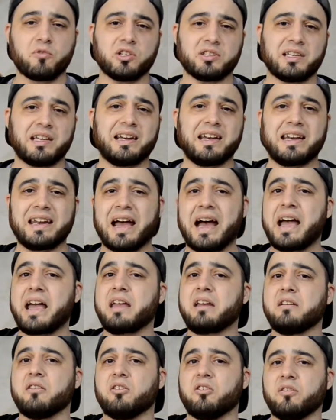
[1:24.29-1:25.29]
was at
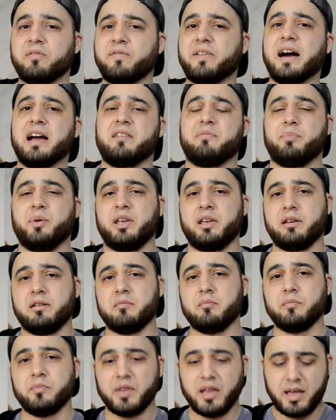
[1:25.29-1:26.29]
9:05
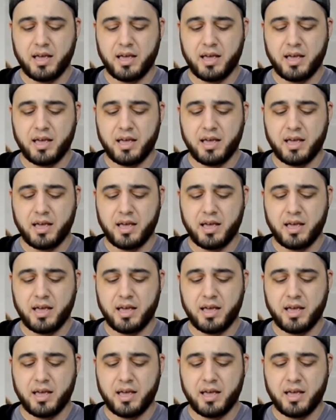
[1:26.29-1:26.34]
p.m.